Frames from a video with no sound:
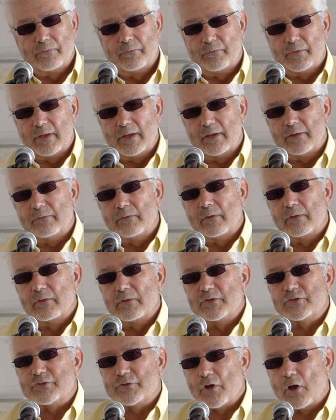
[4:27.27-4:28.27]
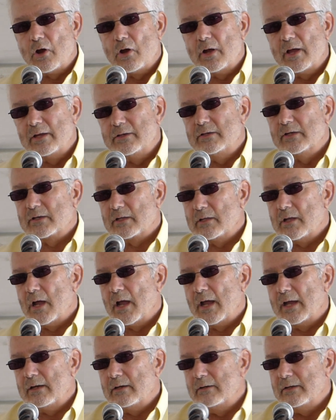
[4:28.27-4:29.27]
they saw a
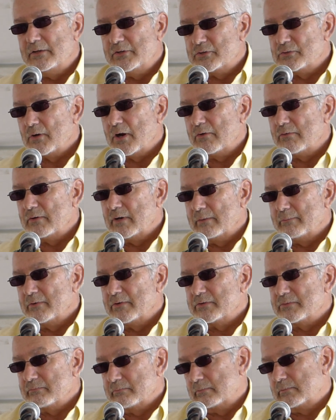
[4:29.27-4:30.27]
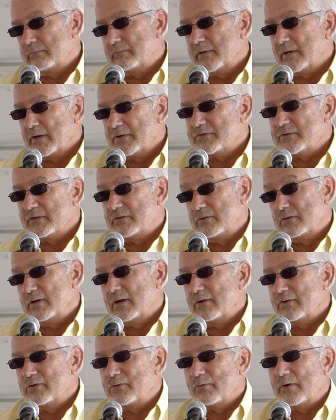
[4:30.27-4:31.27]
decline in trout numbers because they took
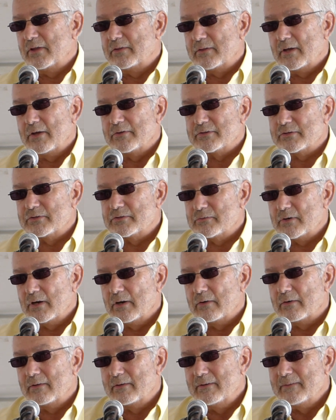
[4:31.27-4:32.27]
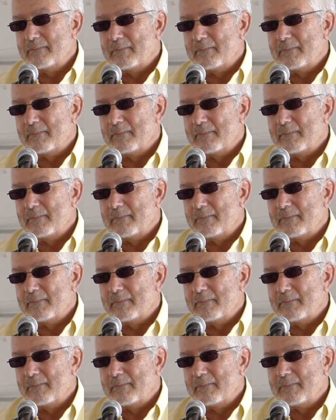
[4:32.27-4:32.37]
out 20,000 trout.